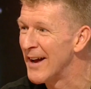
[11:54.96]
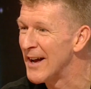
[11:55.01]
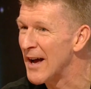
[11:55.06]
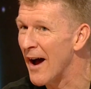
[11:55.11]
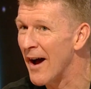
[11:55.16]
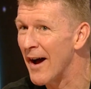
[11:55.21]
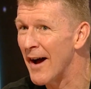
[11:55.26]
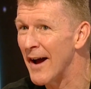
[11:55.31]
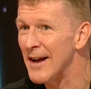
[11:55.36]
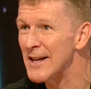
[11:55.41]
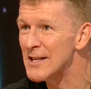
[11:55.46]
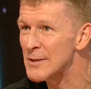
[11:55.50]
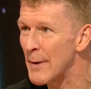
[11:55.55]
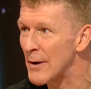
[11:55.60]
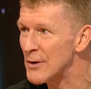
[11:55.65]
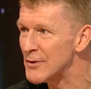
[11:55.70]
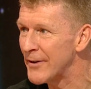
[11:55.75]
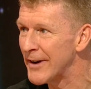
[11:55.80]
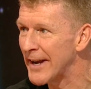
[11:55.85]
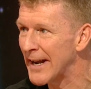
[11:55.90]
Uh, it
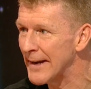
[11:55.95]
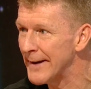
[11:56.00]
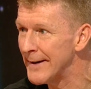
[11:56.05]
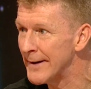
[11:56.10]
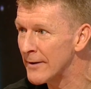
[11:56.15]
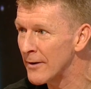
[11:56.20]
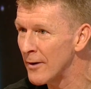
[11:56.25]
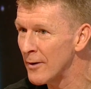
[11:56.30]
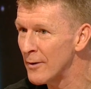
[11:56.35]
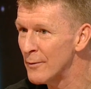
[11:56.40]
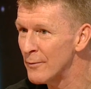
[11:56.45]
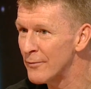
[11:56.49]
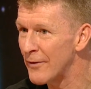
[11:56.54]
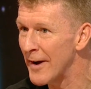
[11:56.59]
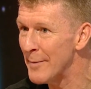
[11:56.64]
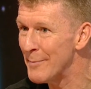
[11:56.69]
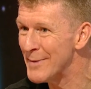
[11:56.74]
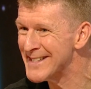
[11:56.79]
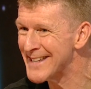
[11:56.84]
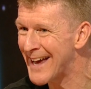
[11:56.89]
smells very clinical,
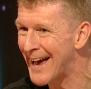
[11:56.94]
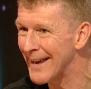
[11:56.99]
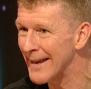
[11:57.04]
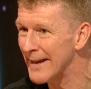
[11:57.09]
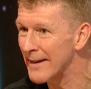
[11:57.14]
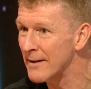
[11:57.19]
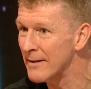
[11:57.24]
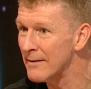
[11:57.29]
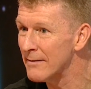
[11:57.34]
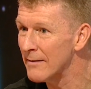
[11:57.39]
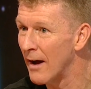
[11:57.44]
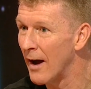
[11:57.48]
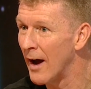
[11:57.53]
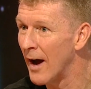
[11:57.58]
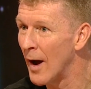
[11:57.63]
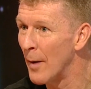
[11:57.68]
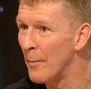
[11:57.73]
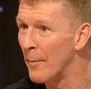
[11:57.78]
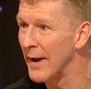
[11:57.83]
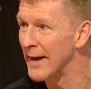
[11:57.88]
very metallic.
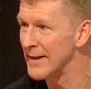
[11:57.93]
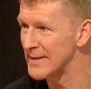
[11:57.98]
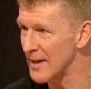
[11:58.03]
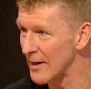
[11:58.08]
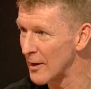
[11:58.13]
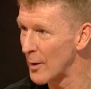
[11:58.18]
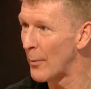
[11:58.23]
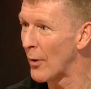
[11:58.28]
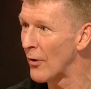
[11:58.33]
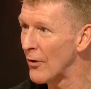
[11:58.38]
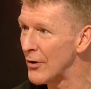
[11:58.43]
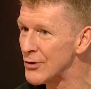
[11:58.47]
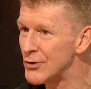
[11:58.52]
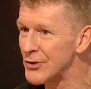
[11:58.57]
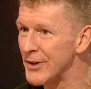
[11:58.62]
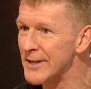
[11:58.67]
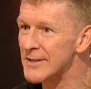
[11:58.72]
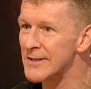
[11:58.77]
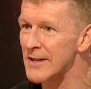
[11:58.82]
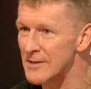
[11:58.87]
Um, it's a
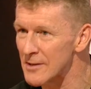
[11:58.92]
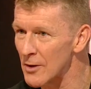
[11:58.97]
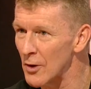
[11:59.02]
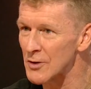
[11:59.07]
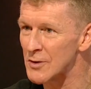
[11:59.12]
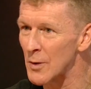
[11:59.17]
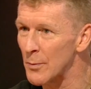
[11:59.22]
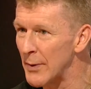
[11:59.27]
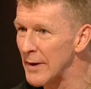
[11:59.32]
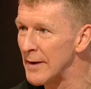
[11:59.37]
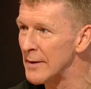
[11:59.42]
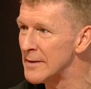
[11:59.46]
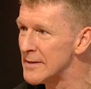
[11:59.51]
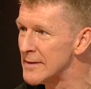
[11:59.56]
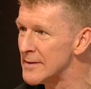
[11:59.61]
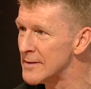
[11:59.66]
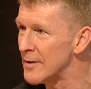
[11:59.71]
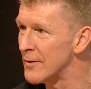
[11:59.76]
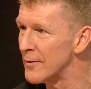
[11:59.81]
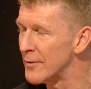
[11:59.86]
laboratory, so there's lots of
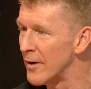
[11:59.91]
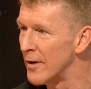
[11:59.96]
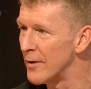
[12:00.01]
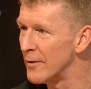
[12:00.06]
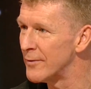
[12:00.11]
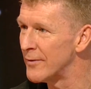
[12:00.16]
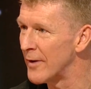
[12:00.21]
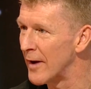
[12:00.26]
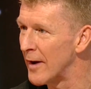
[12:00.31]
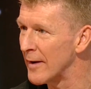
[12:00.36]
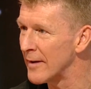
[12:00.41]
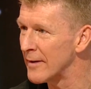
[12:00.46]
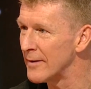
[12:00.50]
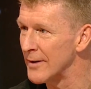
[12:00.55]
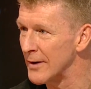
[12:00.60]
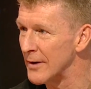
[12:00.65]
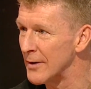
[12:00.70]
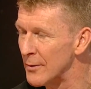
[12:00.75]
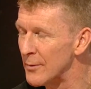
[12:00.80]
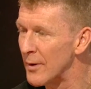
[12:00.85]
pieces of, of uh,
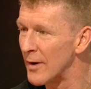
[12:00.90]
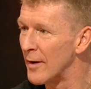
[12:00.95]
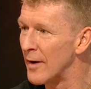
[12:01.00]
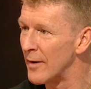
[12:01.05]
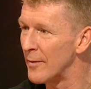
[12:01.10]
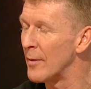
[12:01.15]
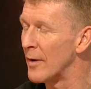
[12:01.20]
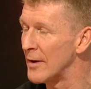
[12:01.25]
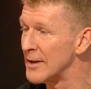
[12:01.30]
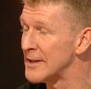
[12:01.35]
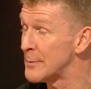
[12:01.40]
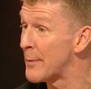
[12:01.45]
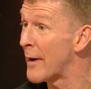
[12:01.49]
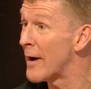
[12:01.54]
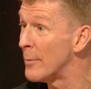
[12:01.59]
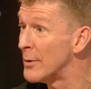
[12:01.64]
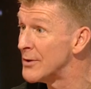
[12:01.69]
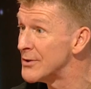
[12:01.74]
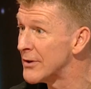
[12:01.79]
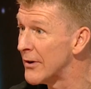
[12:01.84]
you know, uh, experiments